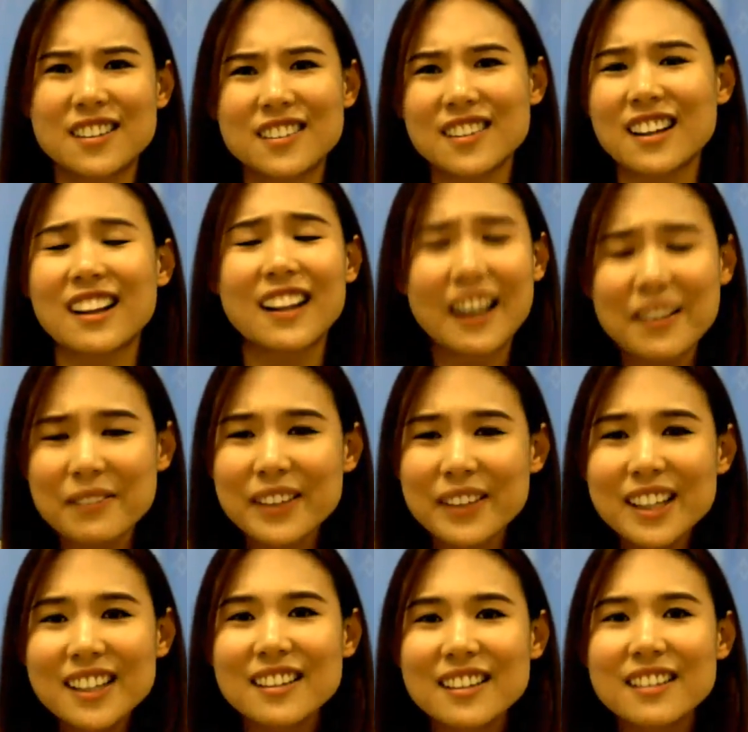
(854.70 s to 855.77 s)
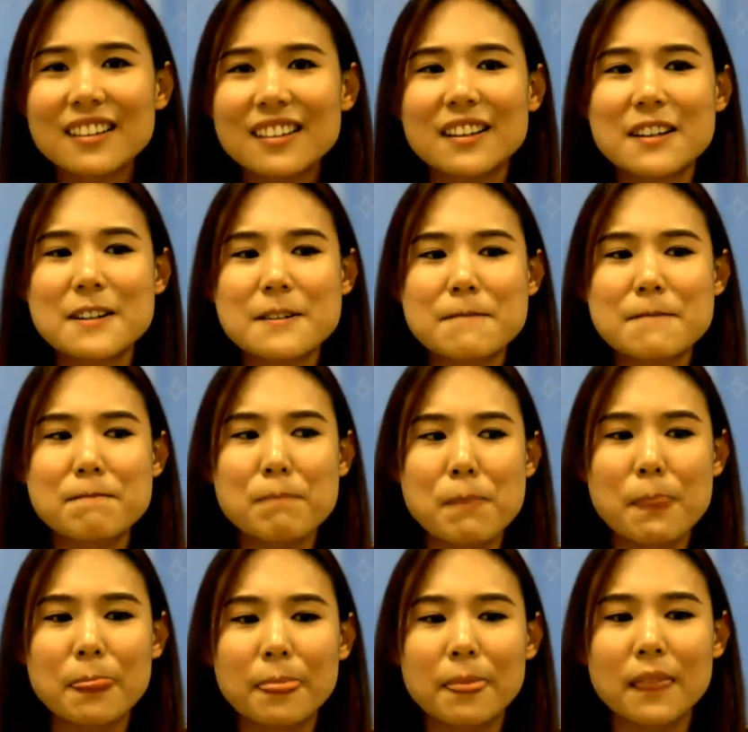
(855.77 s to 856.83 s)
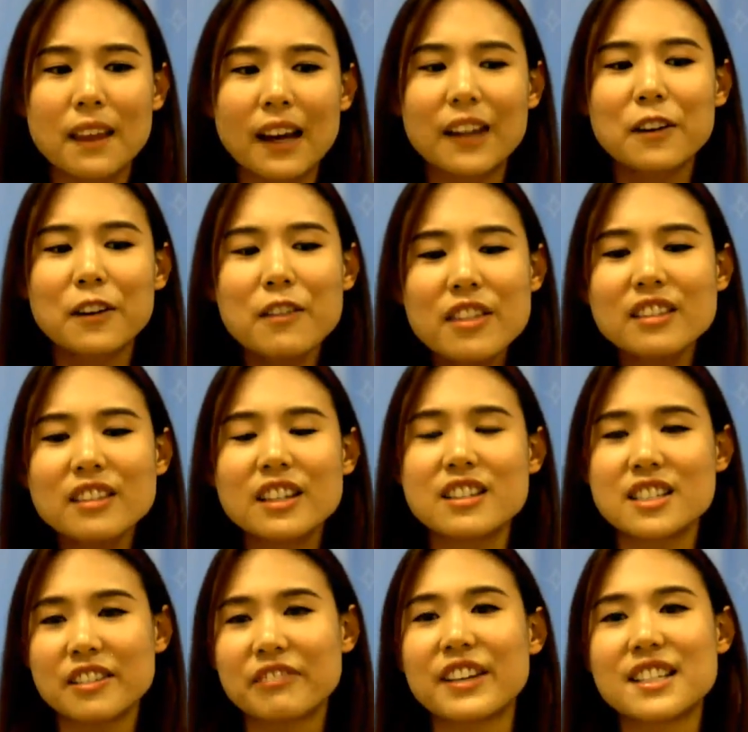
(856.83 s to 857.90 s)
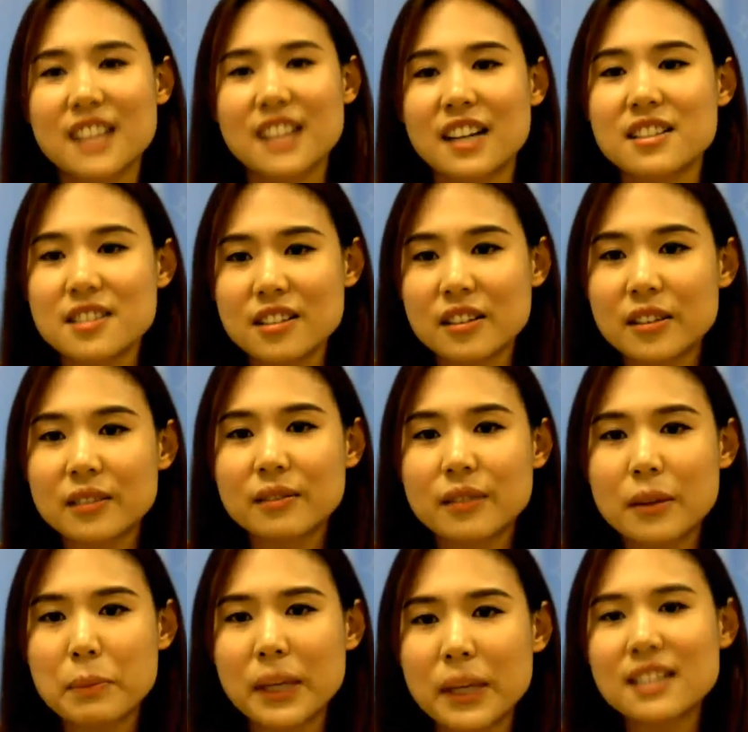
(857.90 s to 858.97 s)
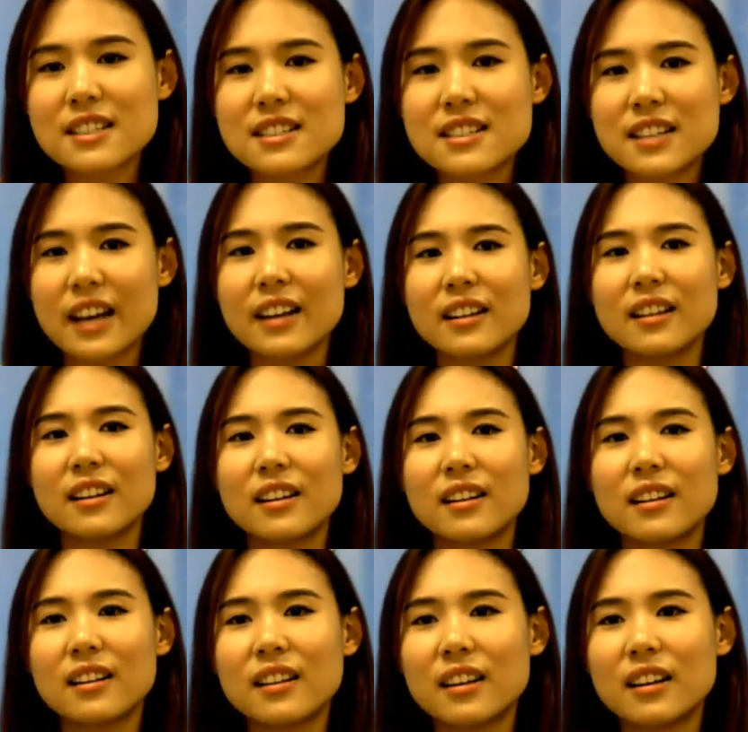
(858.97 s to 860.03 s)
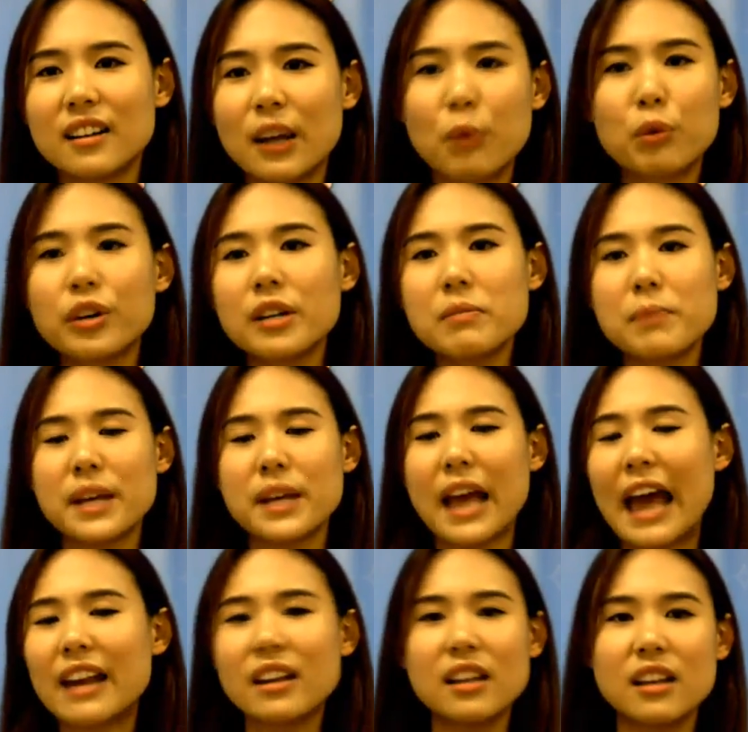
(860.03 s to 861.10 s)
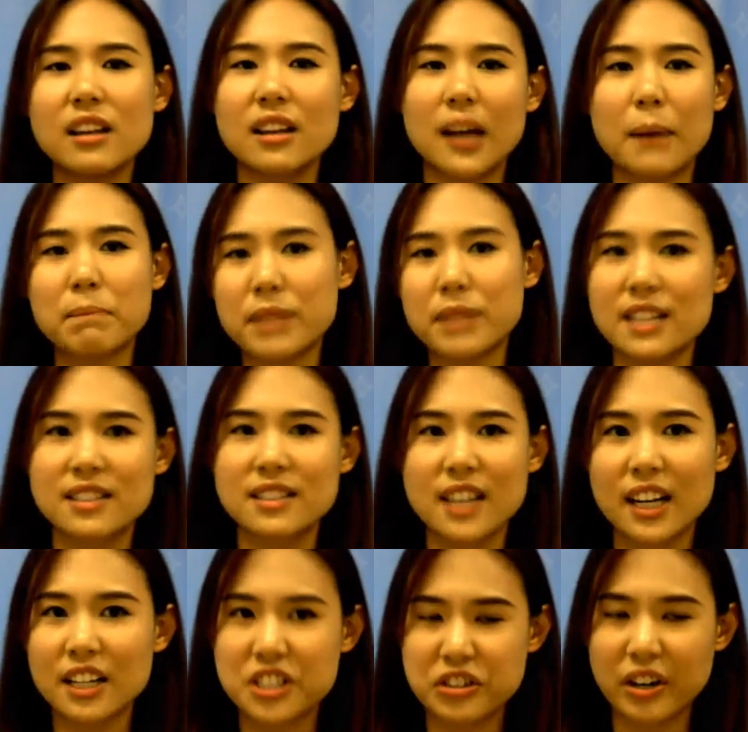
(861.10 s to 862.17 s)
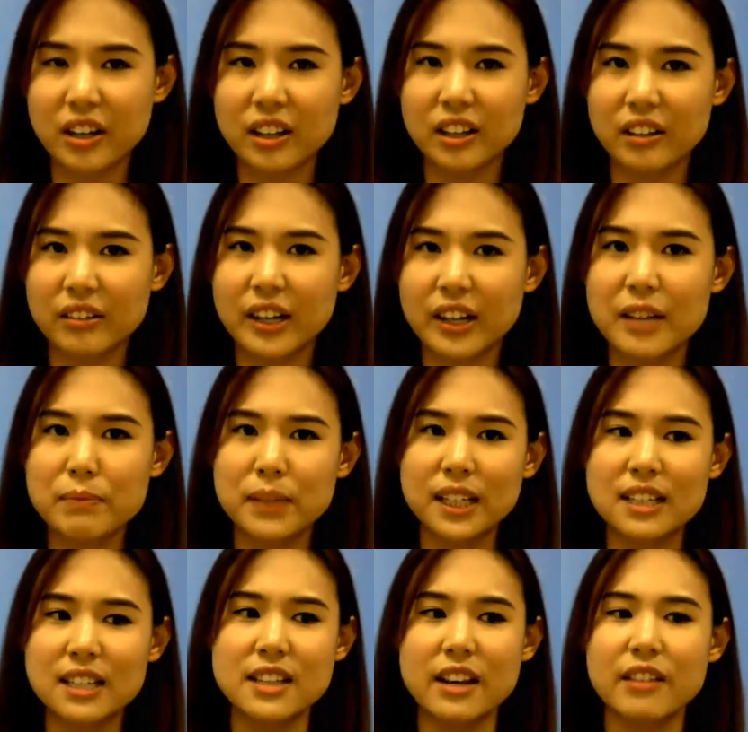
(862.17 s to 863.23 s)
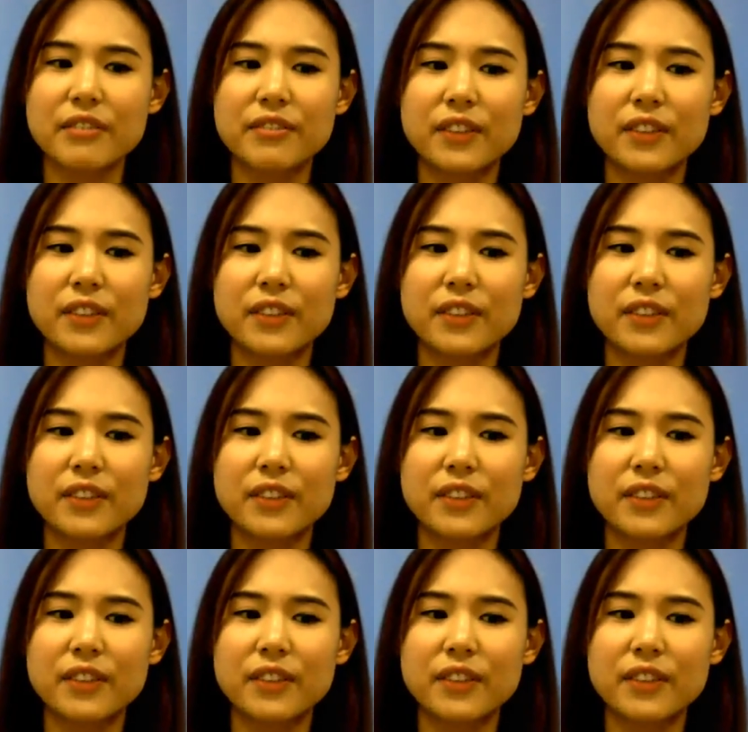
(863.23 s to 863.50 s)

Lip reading: climate, I don't think there is a fixed answer, because then there wouldn't be any companies that are struggling, right? Because if